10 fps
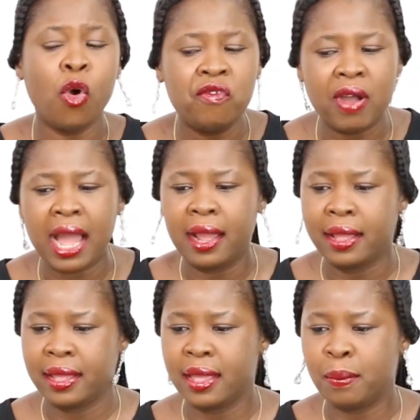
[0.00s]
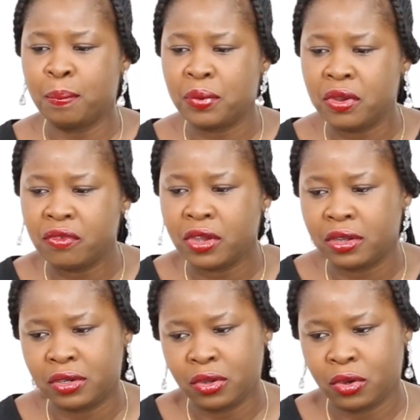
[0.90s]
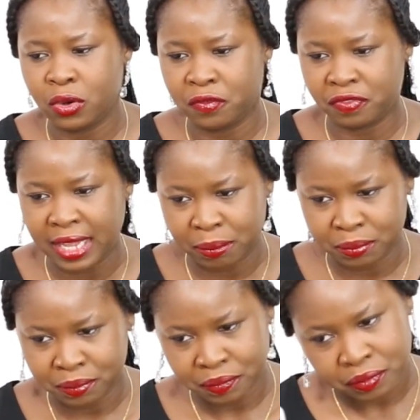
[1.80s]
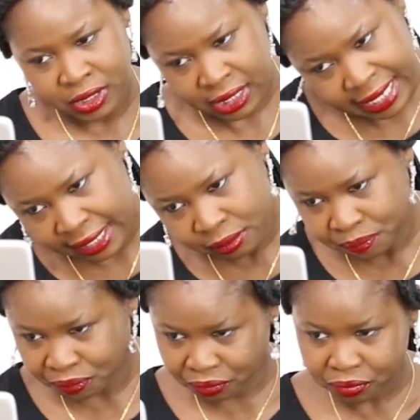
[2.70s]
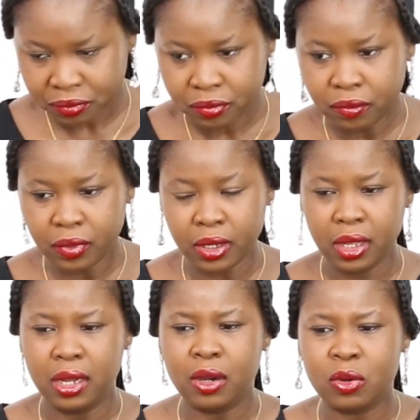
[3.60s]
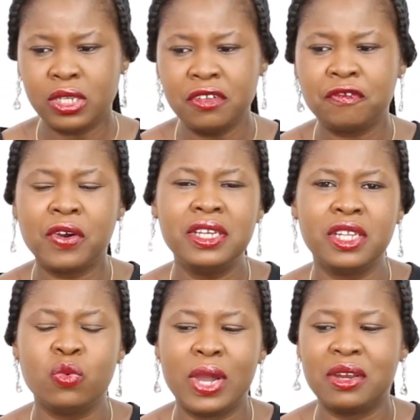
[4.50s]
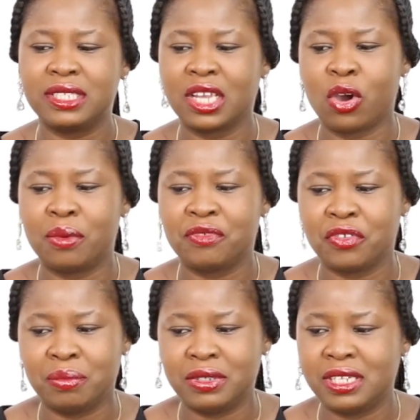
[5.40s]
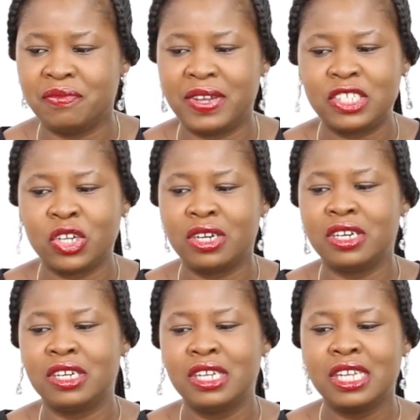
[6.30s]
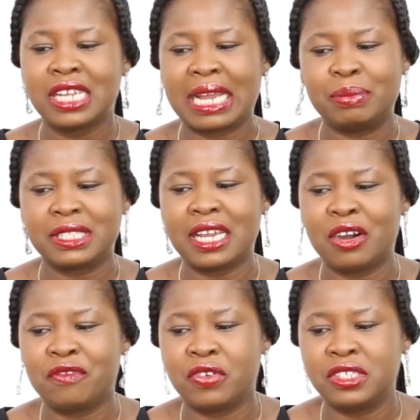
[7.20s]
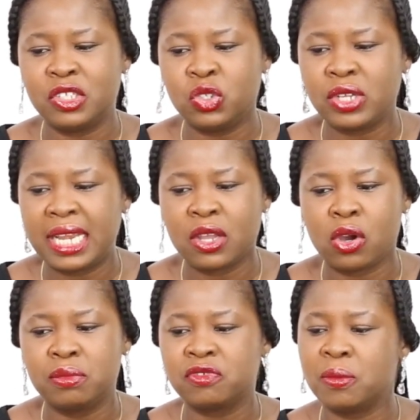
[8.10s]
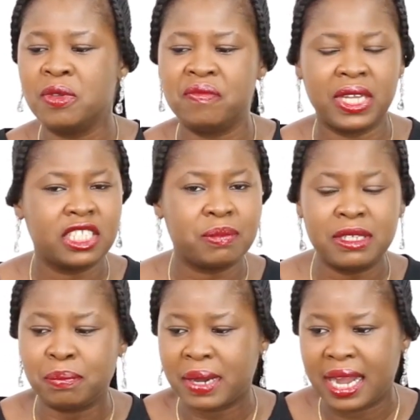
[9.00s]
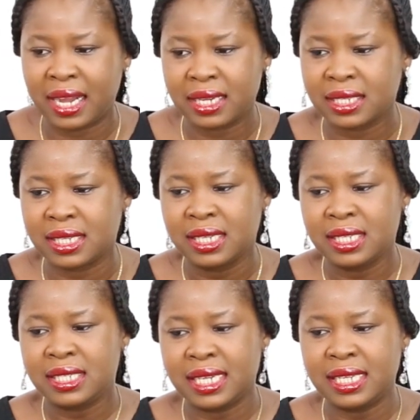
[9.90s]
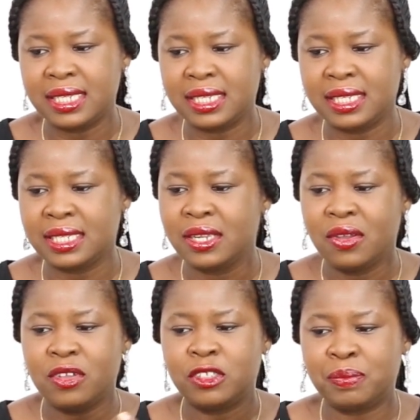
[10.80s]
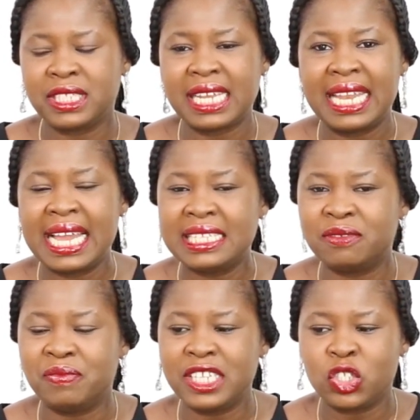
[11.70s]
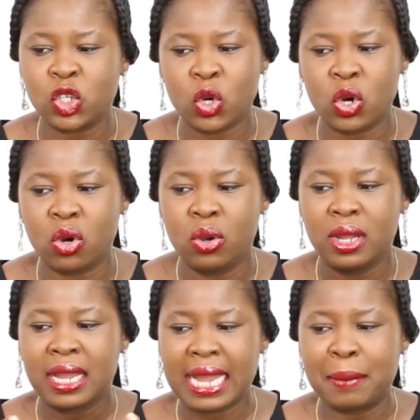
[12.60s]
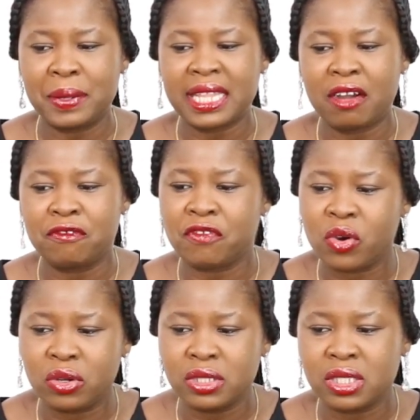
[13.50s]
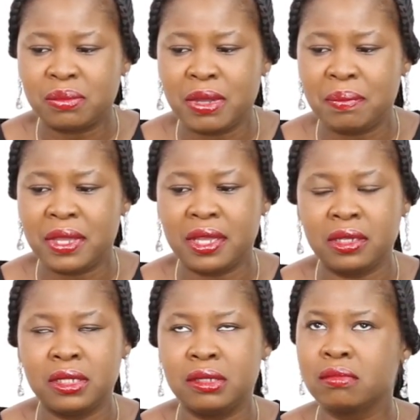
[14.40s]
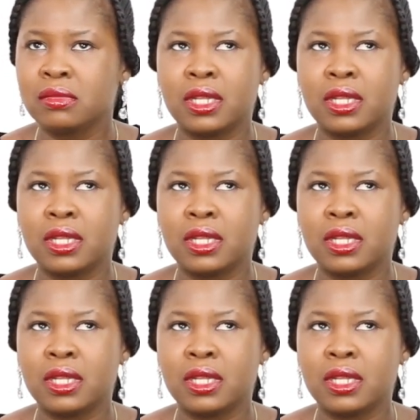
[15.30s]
over a period of time. Then the funding, where does it come from? The venture capital funding usually comes from investment bank, then specialized venture capital funds, maybe